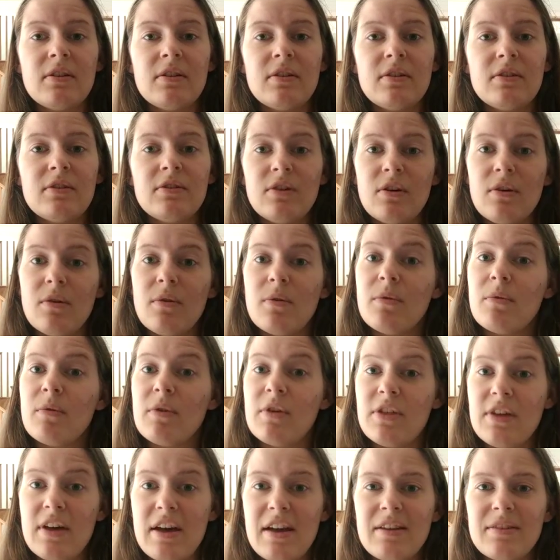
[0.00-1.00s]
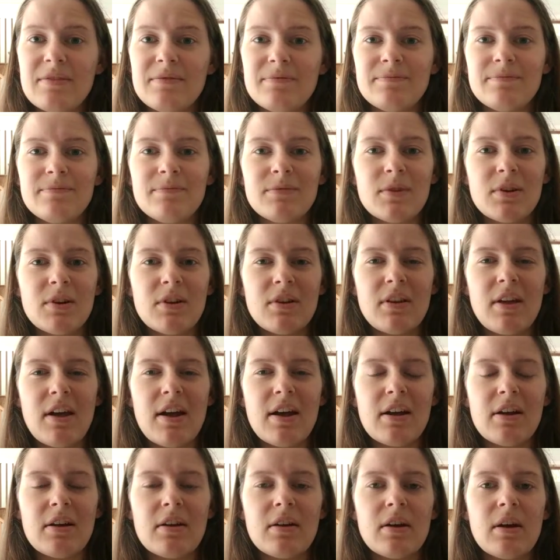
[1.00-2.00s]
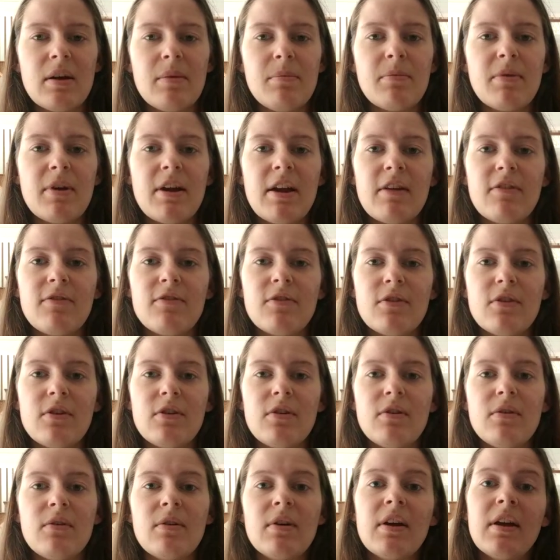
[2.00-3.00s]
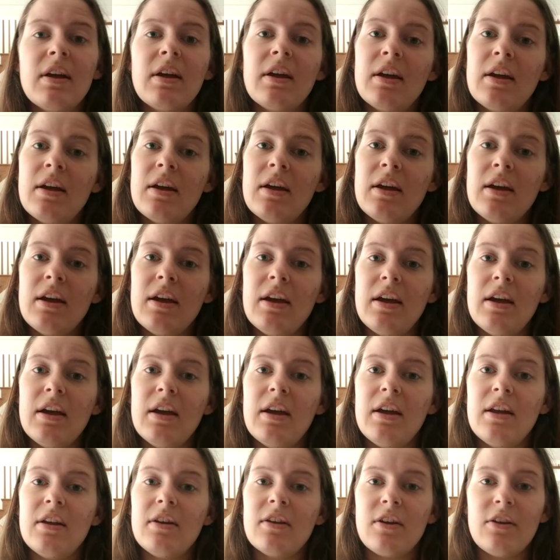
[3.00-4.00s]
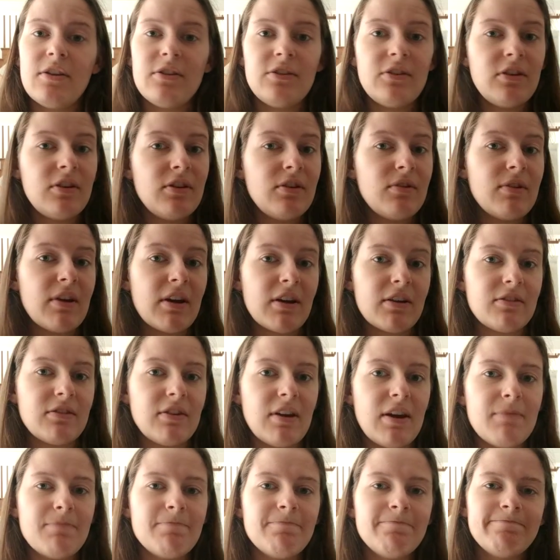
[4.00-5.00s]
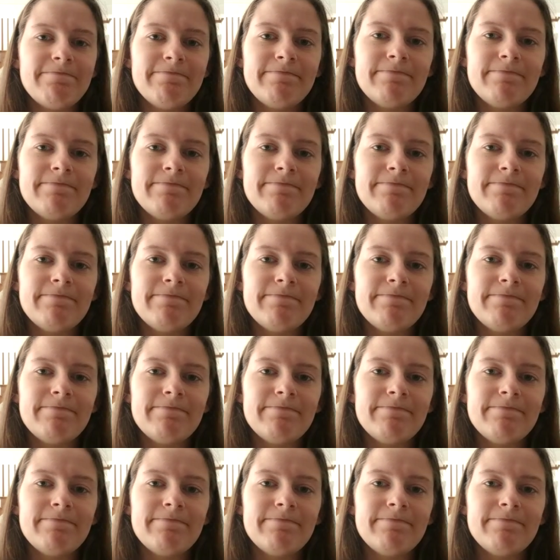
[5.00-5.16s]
So with that, good luck. I'm praying for you. And I'll see you next time.